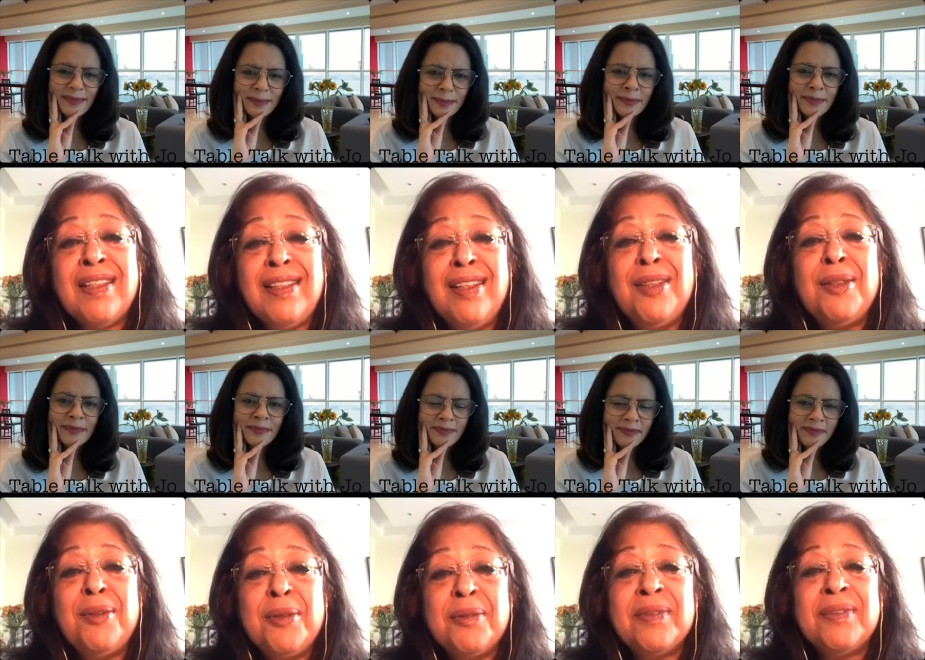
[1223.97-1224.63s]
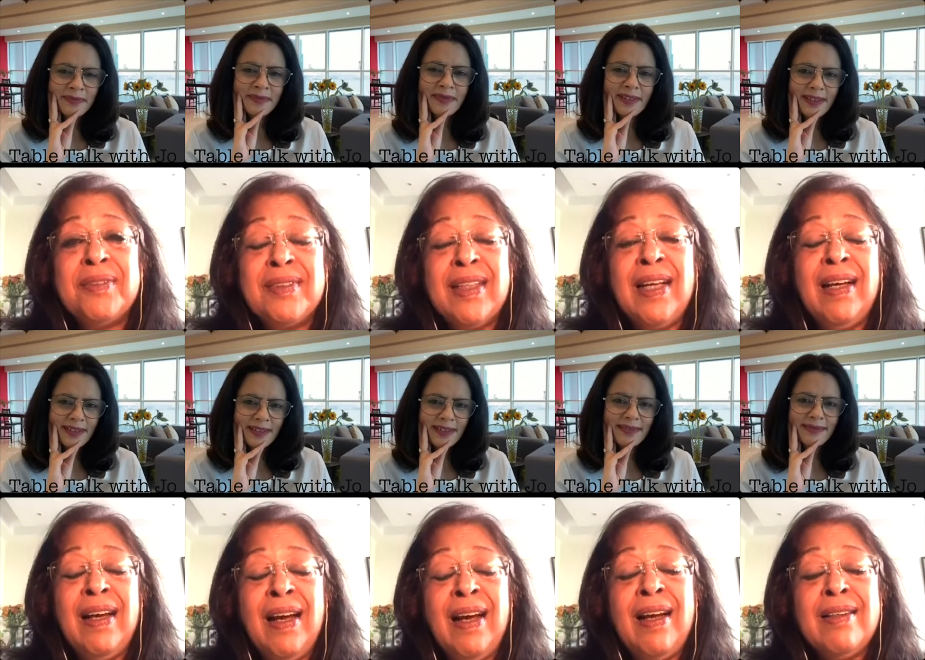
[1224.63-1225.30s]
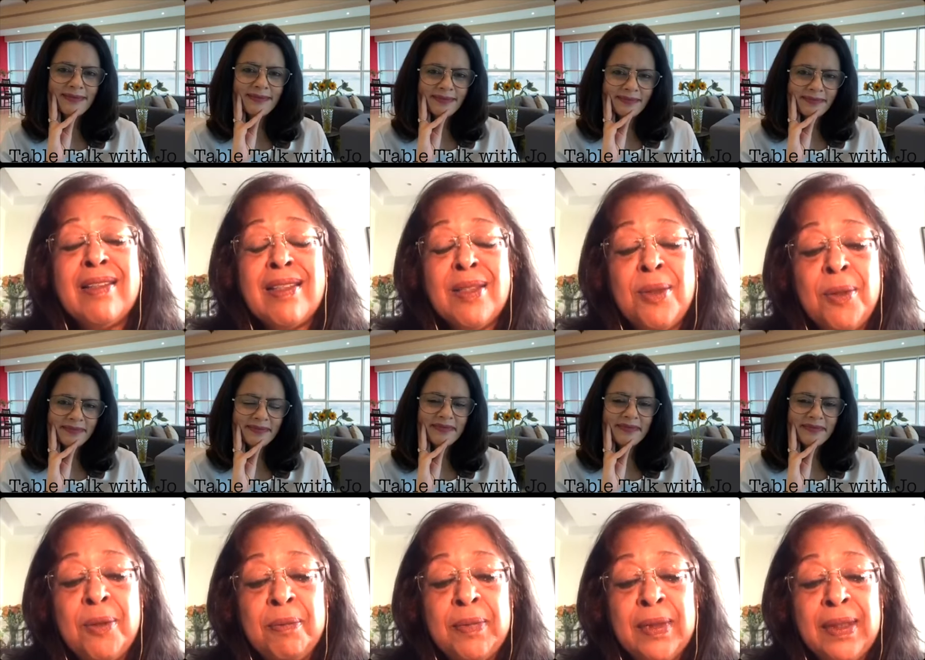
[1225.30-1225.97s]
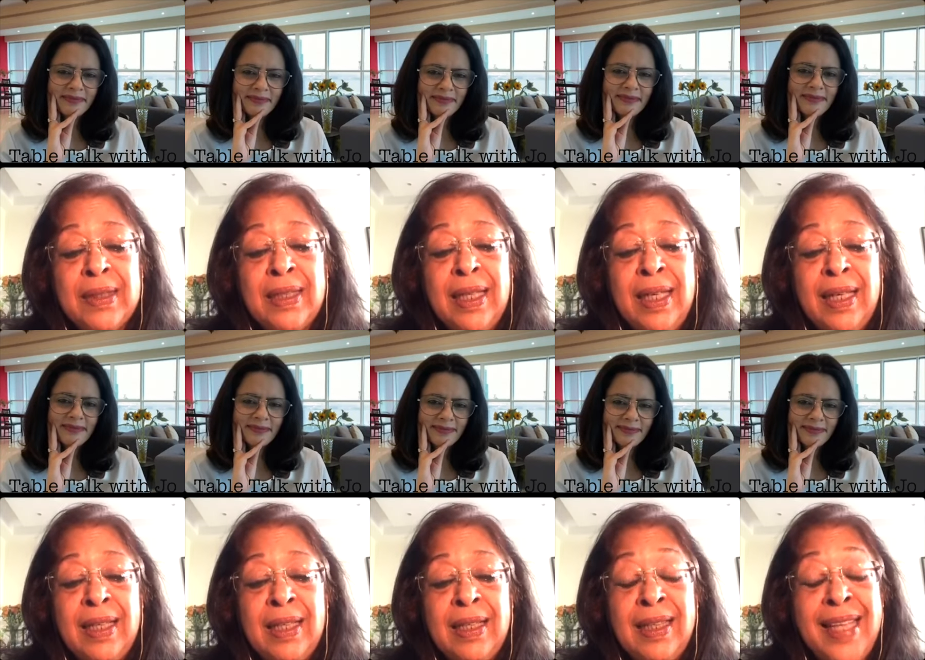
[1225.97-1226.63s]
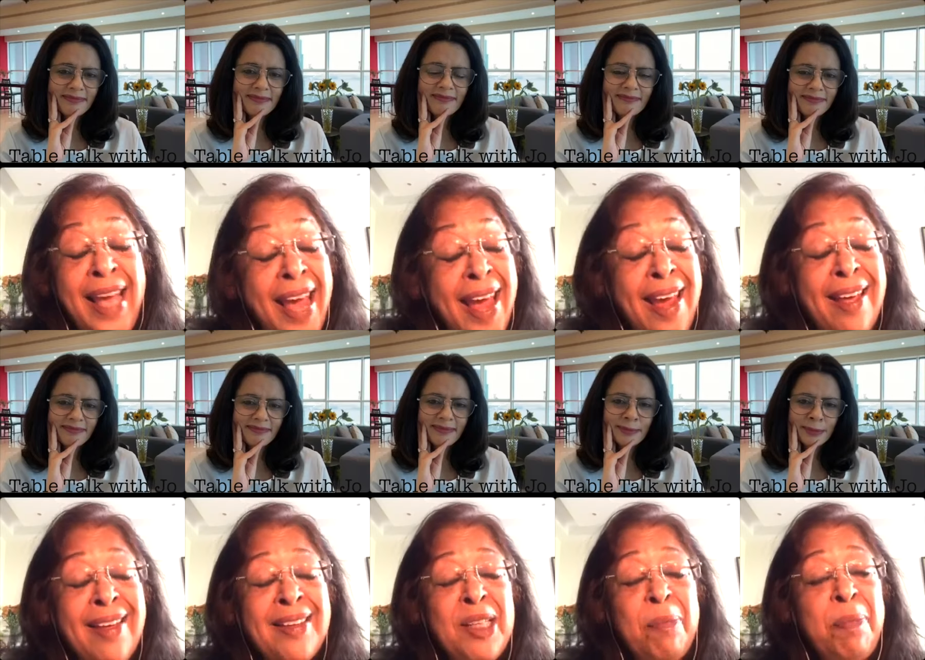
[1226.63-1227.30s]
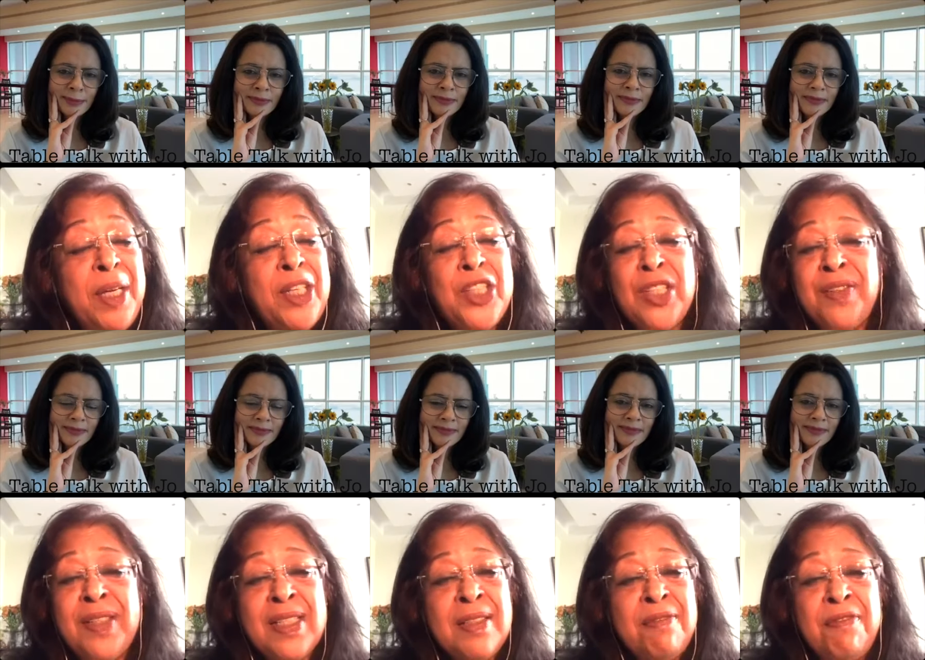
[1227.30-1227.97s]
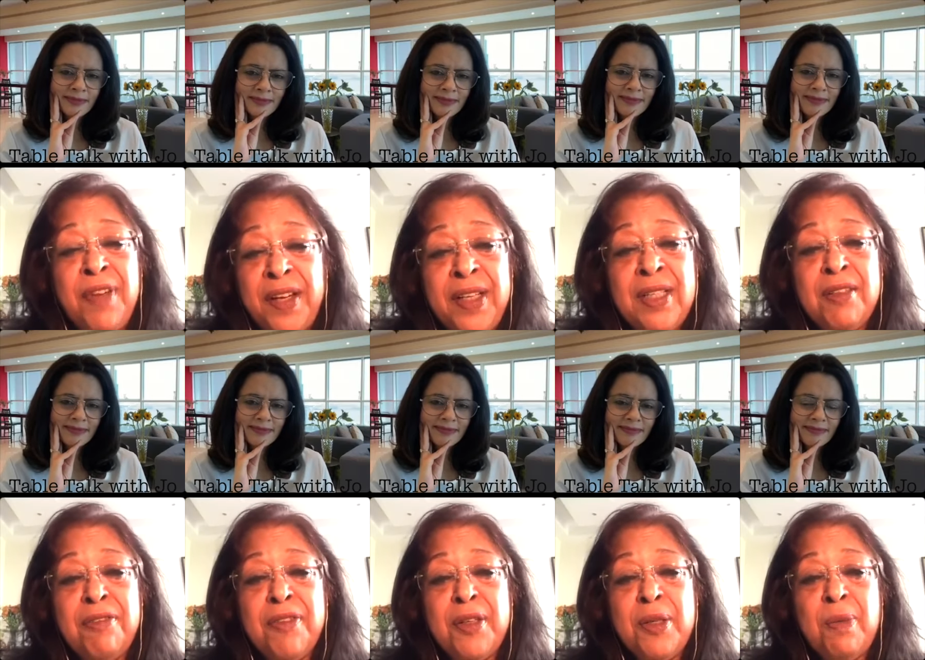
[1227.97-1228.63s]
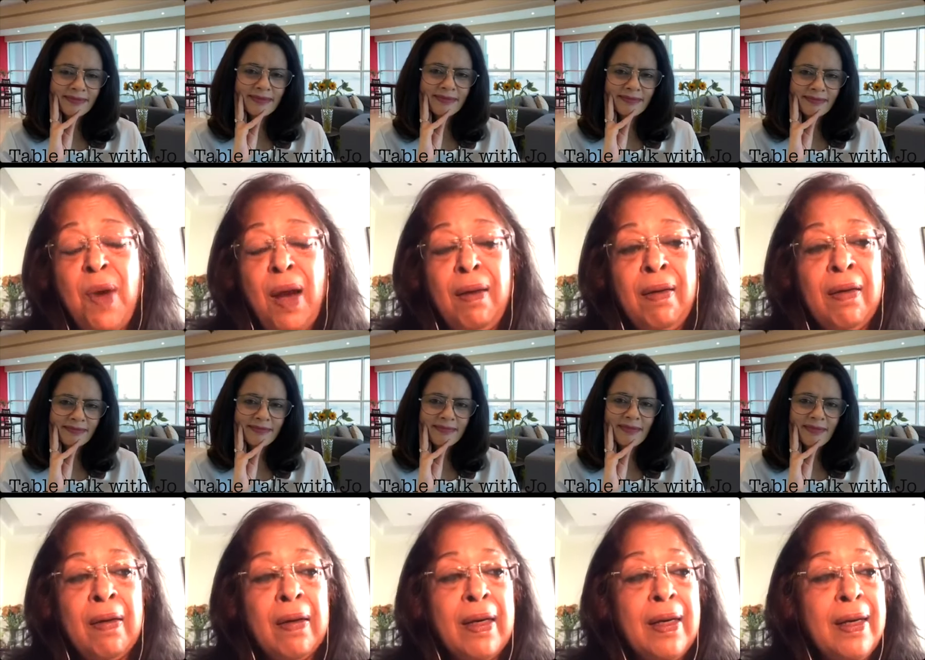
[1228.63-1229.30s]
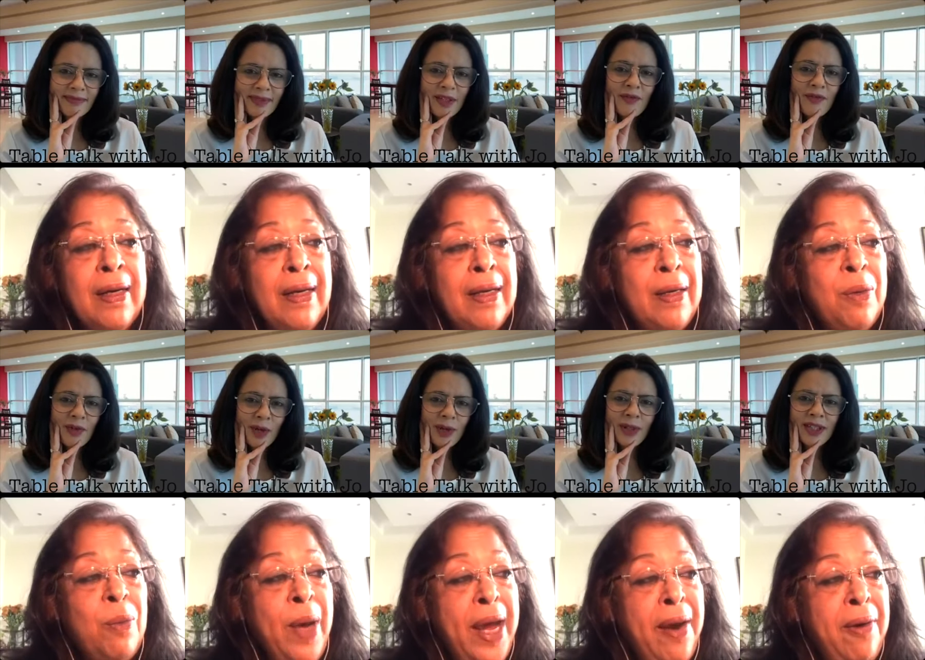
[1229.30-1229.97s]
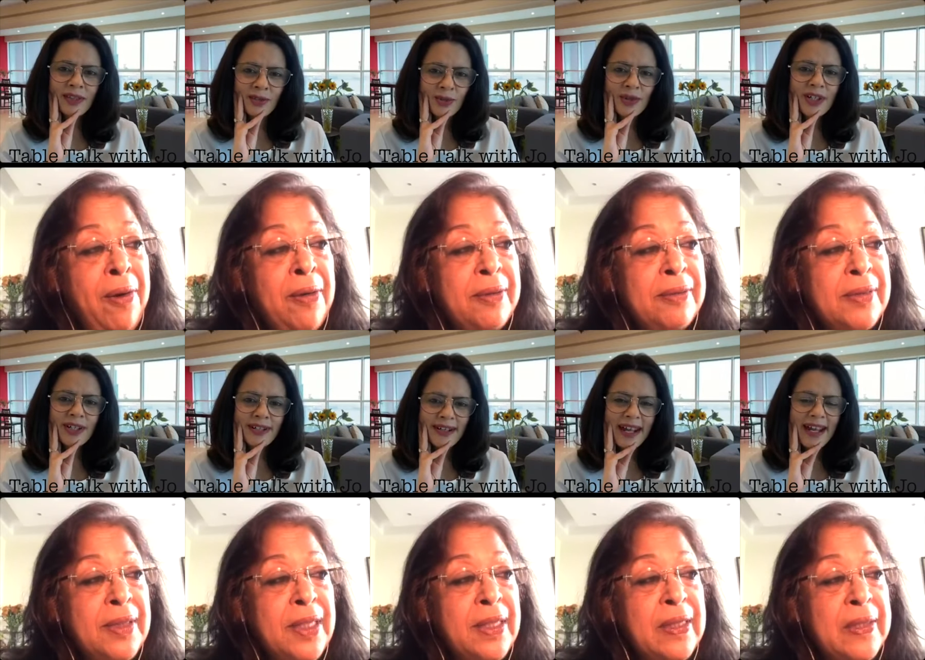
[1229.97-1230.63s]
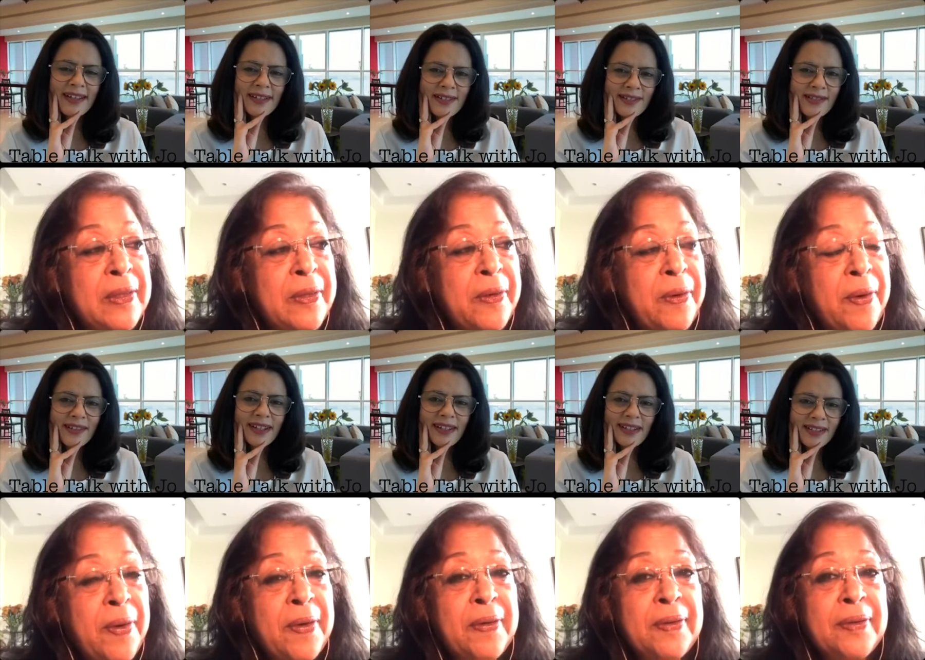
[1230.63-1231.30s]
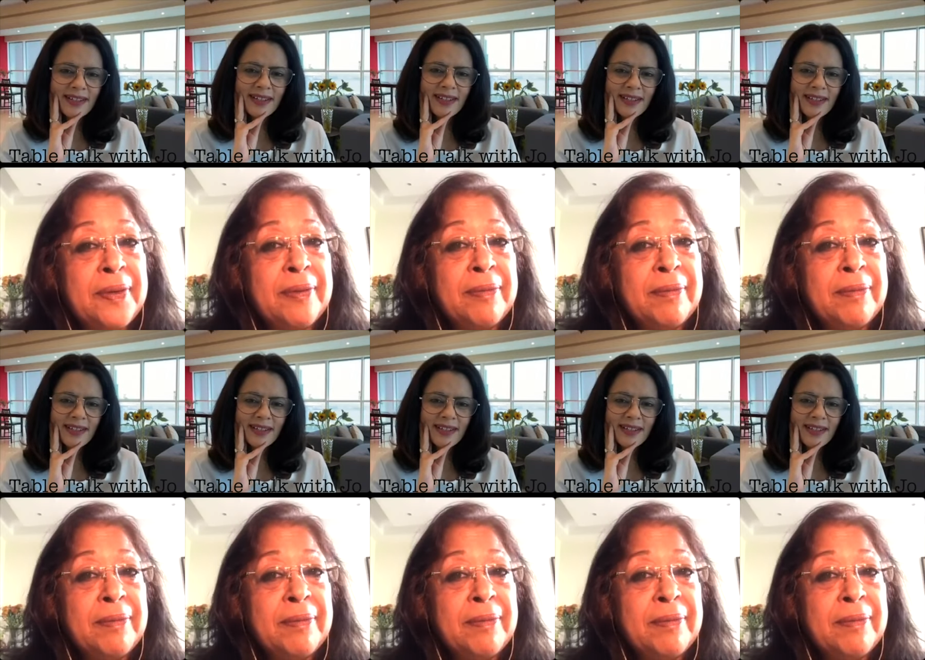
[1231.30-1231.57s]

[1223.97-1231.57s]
Speaker 1: you know? Uh, so there, the picture is a very different one.
Speaker 2: They're where, through the cracks, right?